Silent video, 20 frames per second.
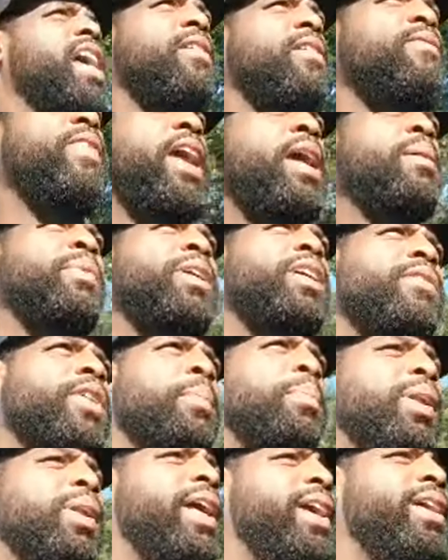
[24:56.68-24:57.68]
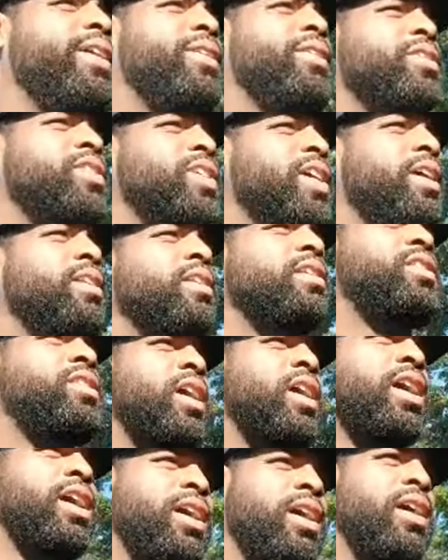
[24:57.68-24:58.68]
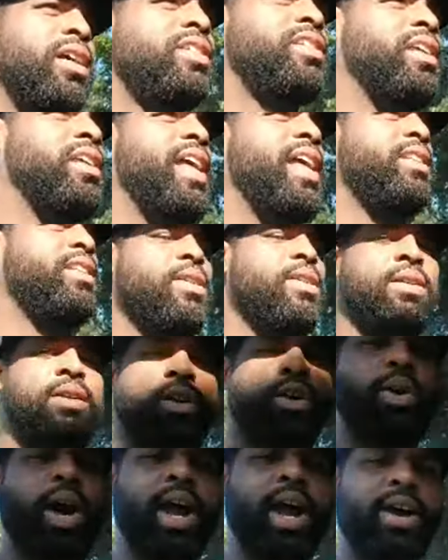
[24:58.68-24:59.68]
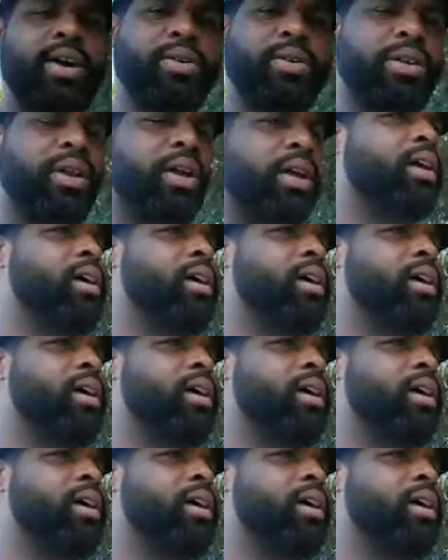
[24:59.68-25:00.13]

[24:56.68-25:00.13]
like family of the players and selected crowd.